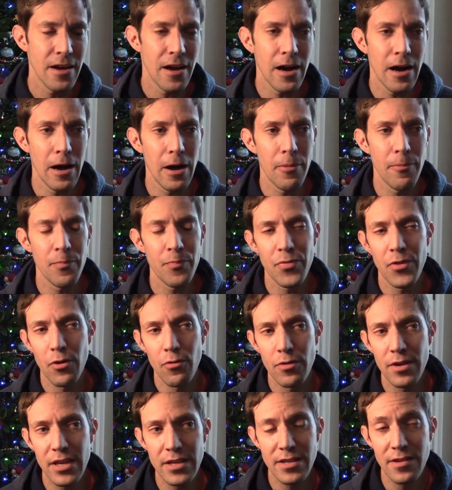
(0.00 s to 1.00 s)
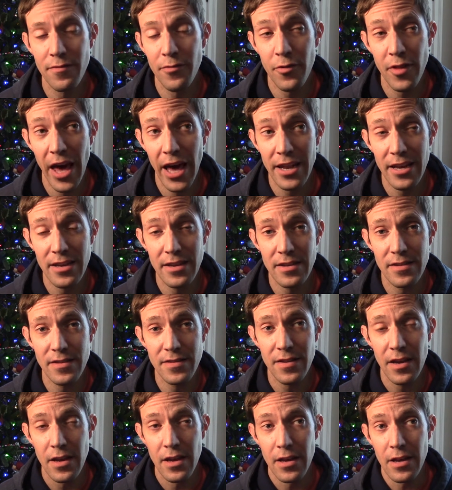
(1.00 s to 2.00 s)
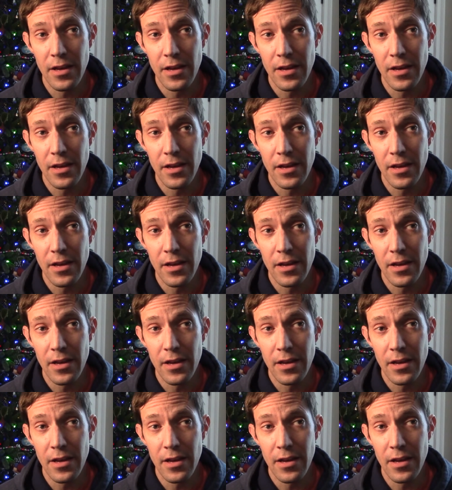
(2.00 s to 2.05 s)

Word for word: Um, the reason for that is